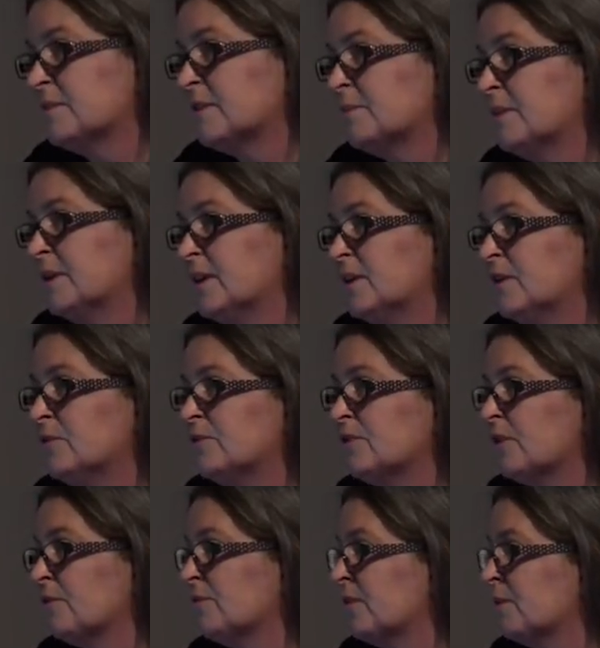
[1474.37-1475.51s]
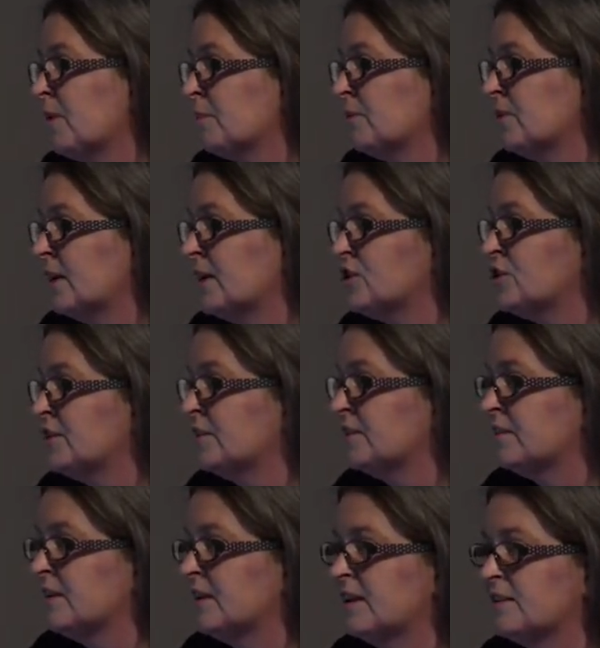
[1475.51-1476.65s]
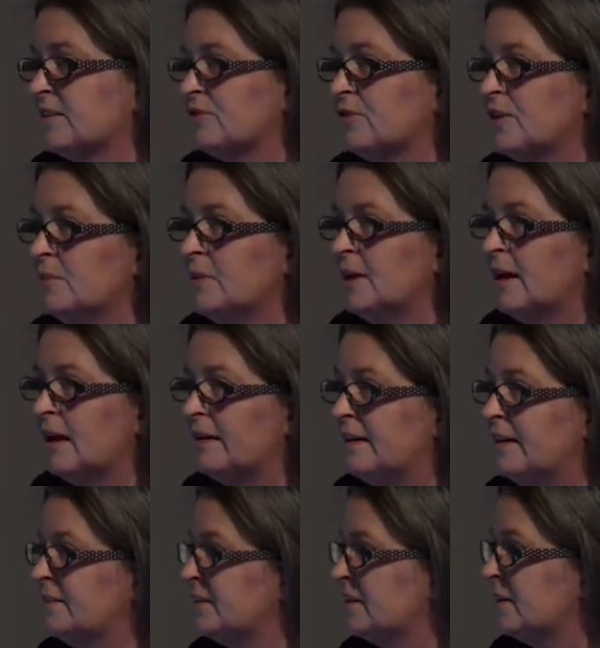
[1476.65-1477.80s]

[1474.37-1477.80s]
are being used, often the population extremely uneasy